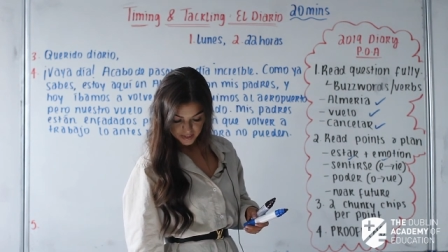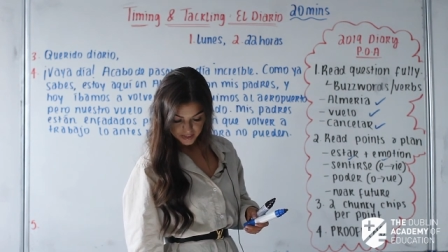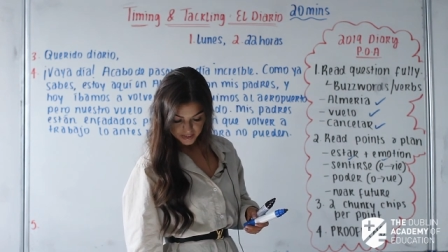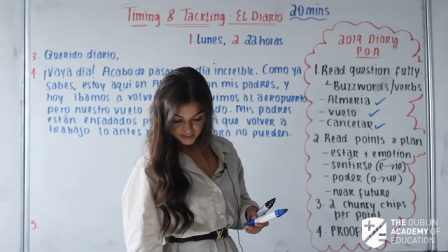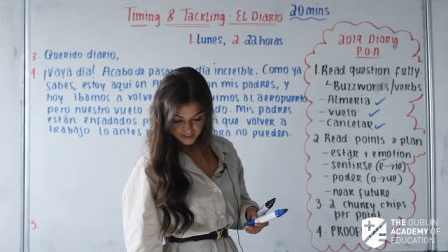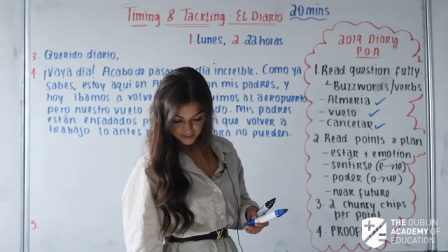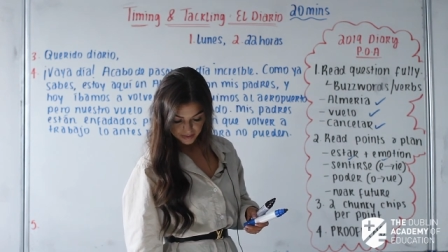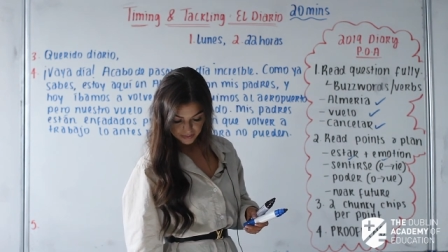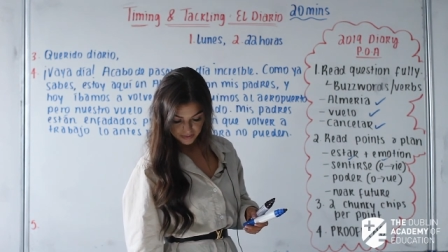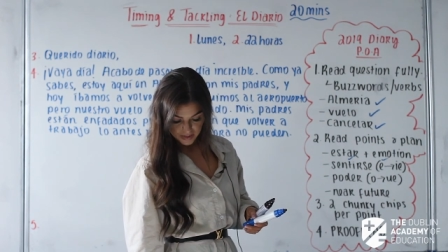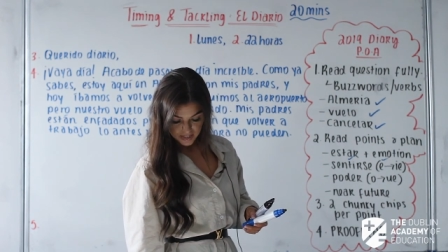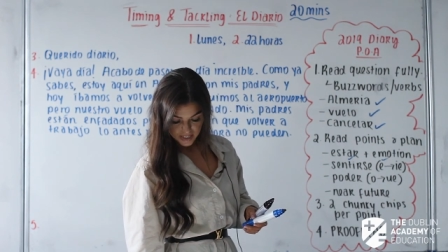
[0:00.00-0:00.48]

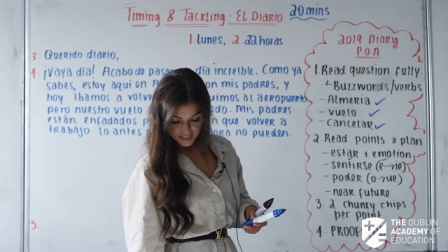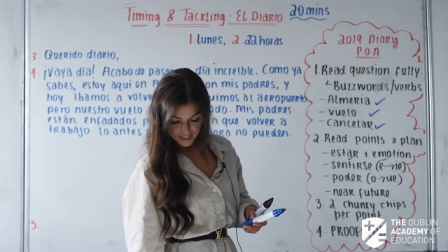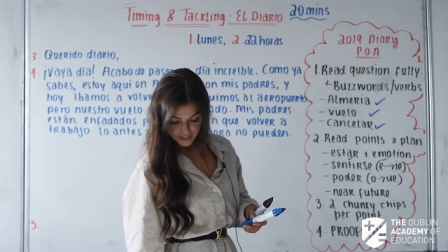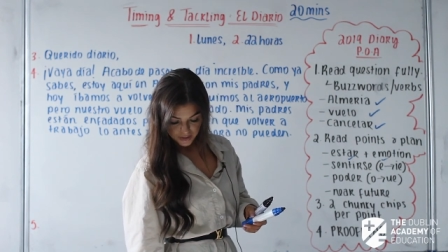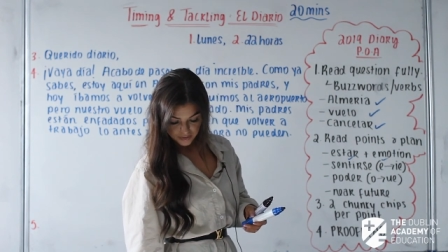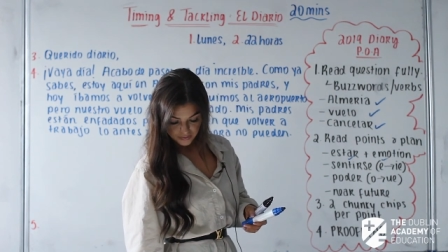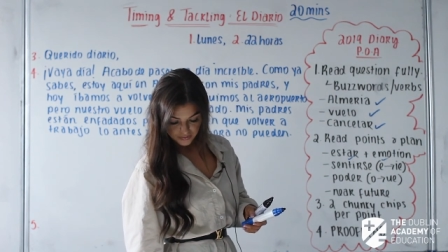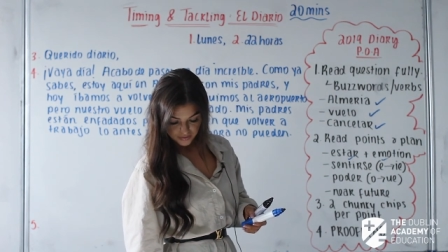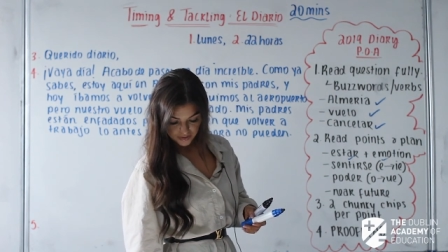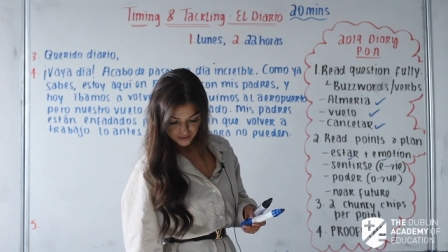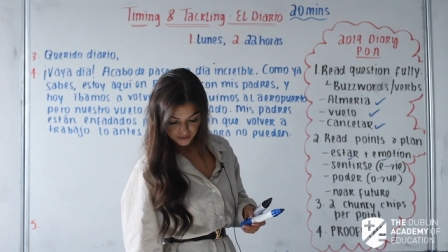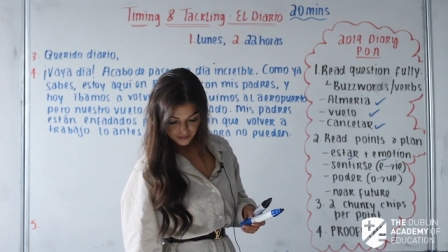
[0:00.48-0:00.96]
So
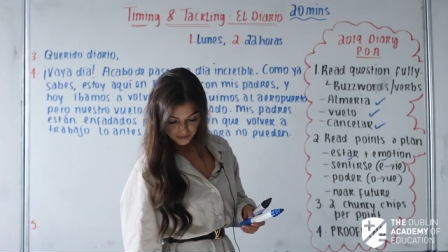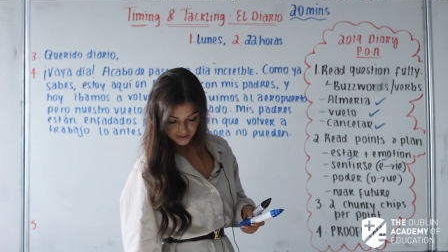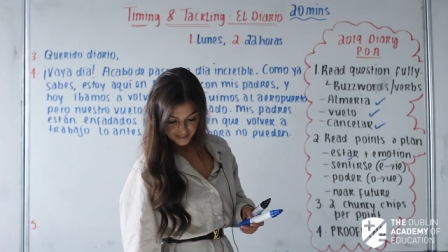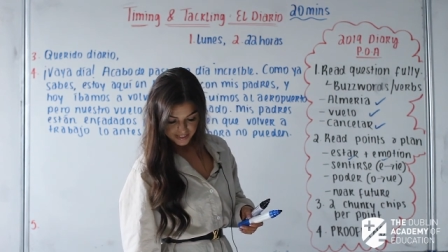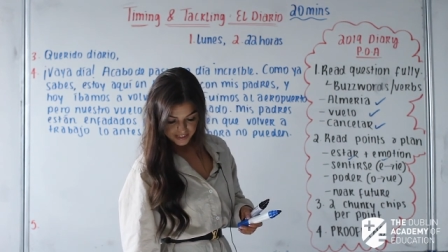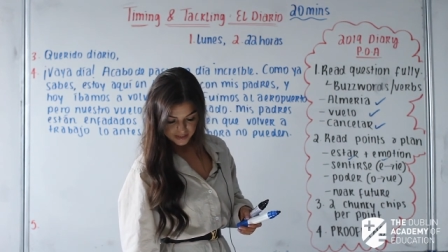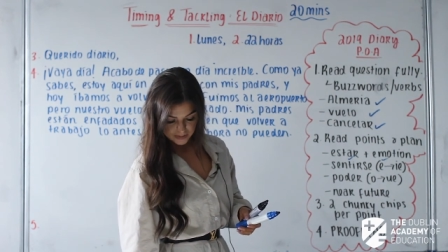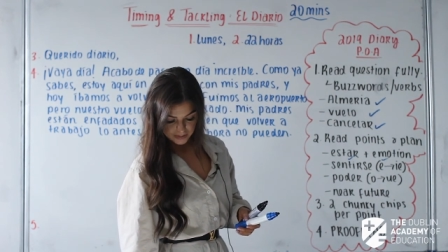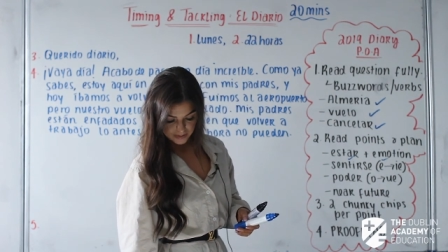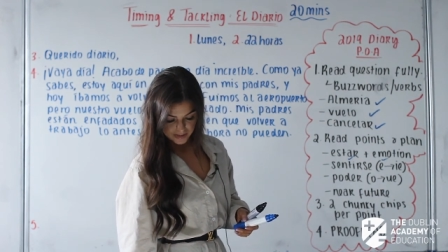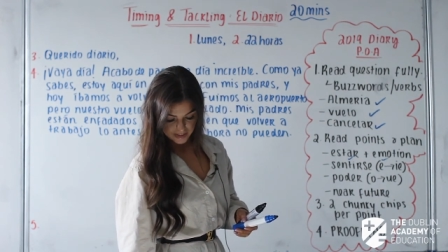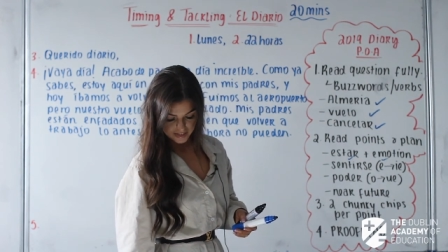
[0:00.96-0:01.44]
you feel
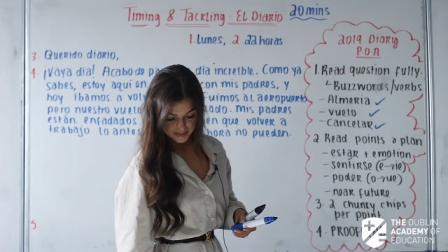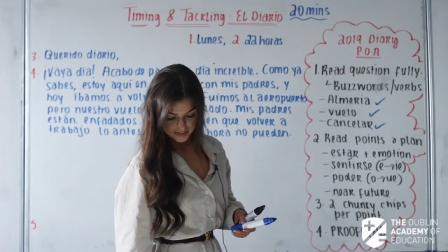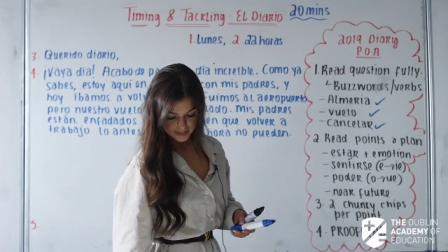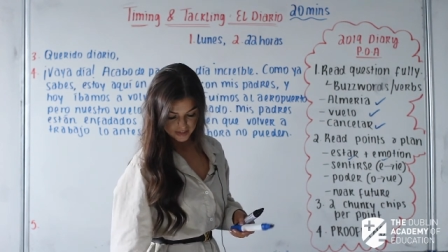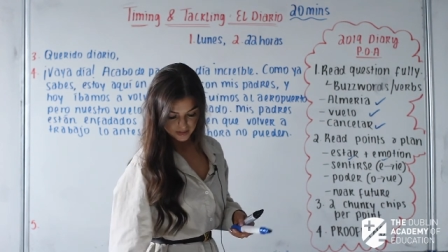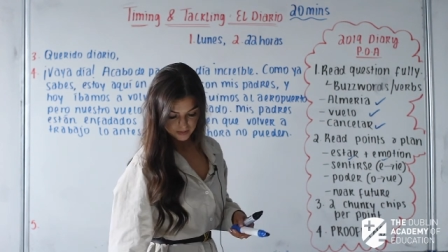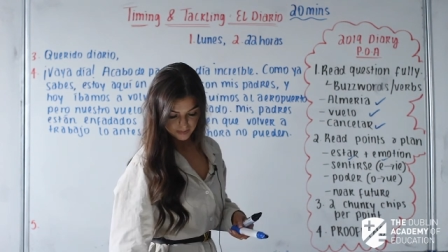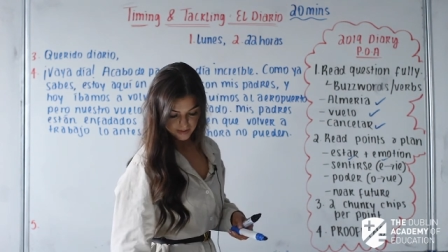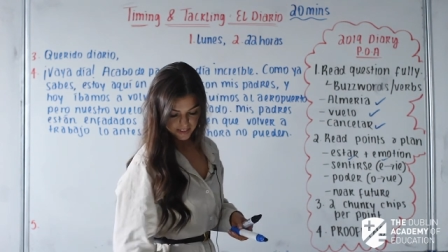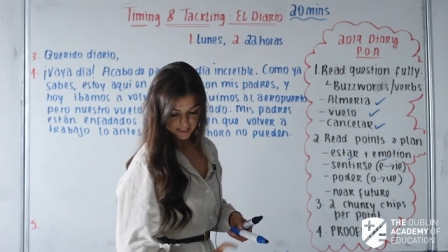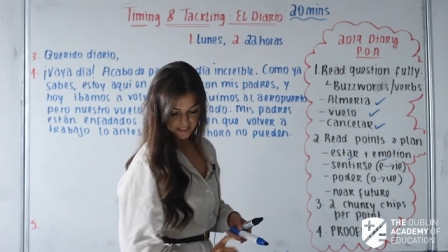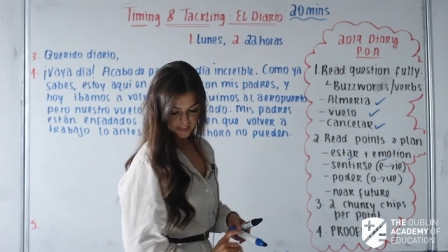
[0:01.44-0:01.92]
great because it's
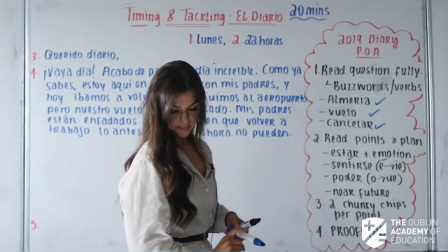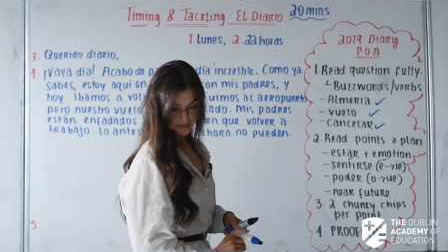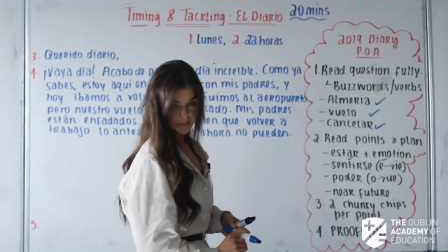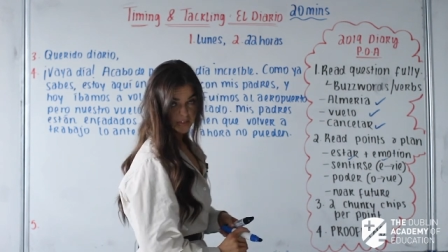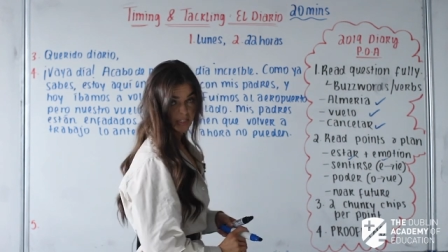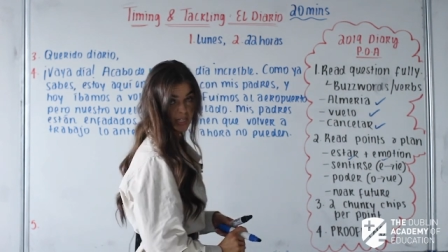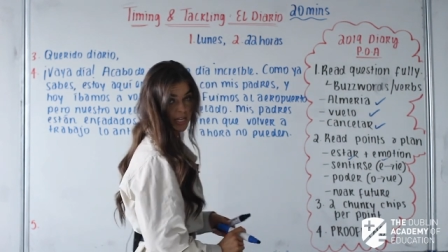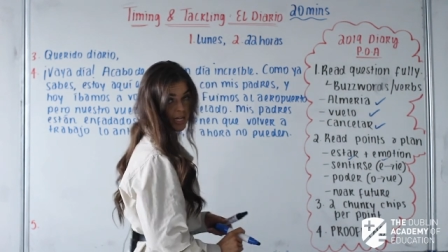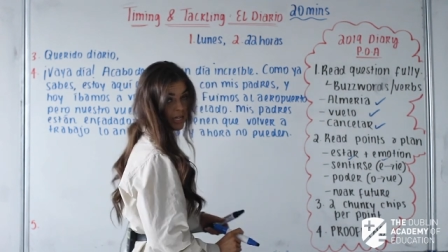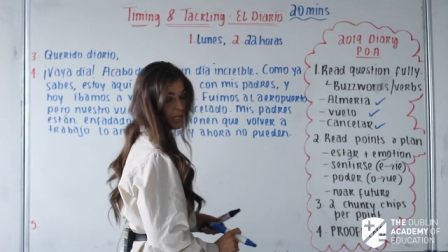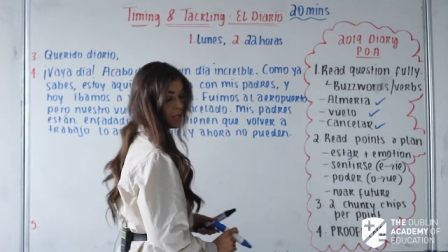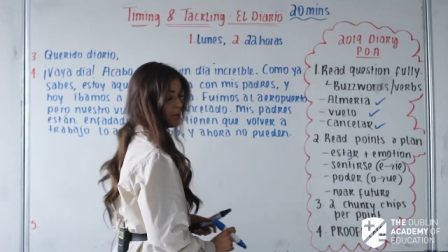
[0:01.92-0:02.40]
the best
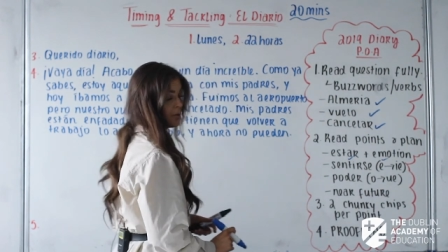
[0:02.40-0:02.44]
hotel